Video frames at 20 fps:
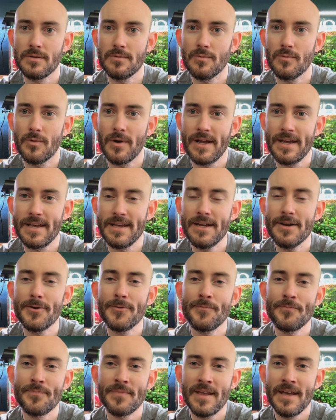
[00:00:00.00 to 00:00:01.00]
right
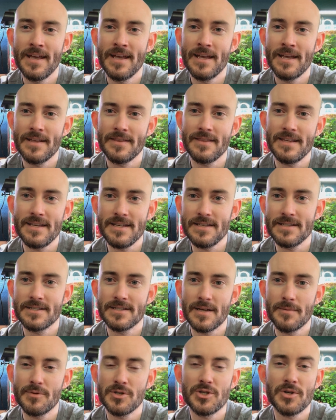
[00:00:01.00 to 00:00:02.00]
here. The
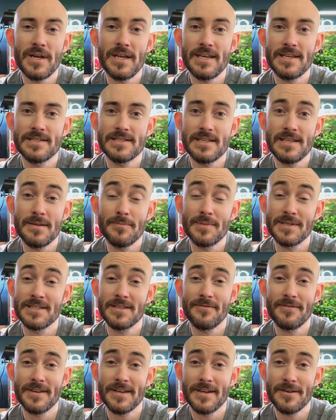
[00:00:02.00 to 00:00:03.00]
substrate is the
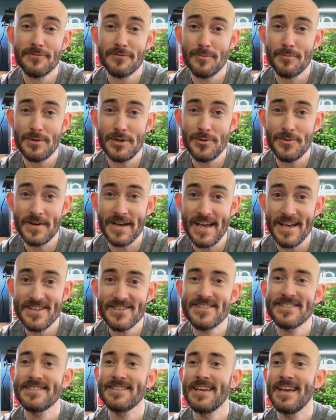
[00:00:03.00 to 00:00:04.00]
Pacifica from
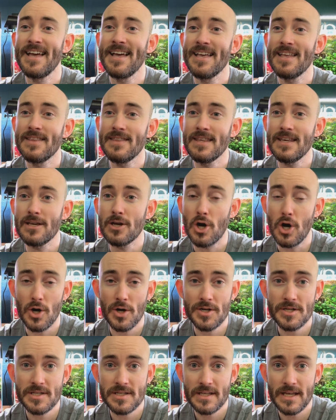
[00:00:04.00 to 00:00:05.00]
UNS. The
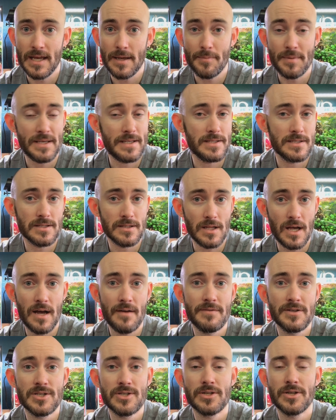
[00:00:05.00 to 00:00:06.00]
hardscape is
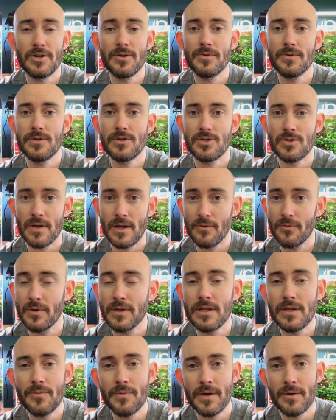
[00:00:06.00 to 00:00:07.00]
lava stone. So I
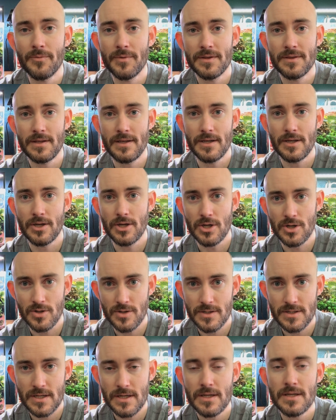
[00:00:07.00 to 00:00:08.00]
really went with the
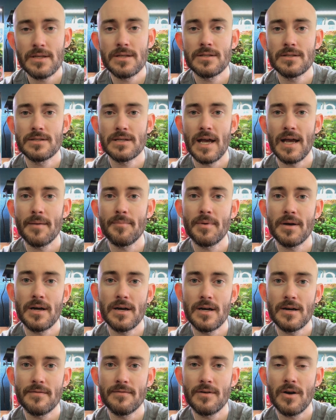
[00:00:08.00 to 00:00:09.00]
inert type
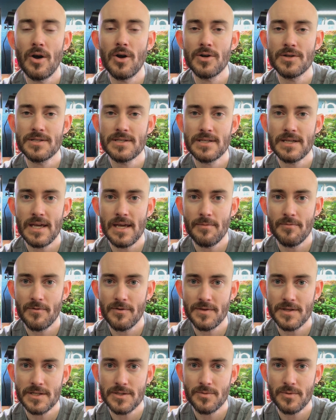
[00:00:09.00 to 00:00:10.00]
of hardscape
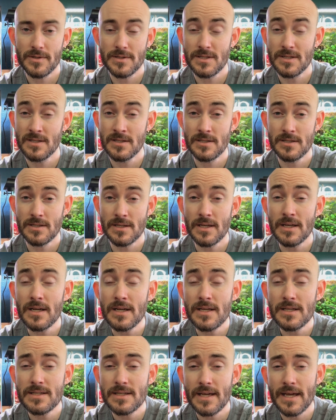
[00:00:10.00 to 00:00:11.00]
for this one since it
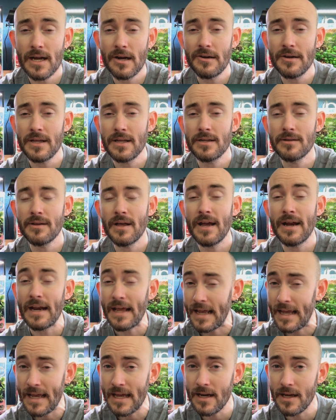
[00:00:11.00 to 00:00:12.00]
is a Caridina line
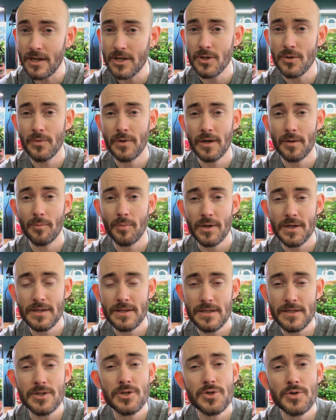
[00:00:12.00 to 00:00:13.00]
and I do want to breed
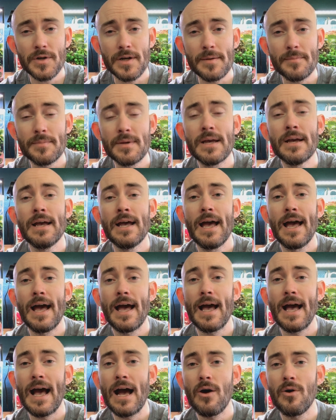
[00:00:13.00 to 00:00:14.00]
these shrimp
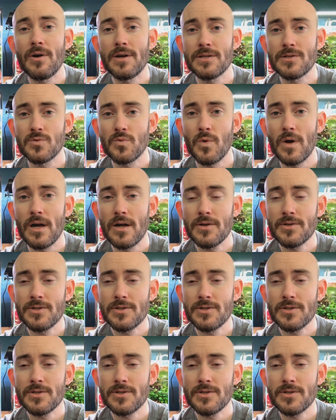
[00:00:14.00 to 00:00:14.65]
out as well.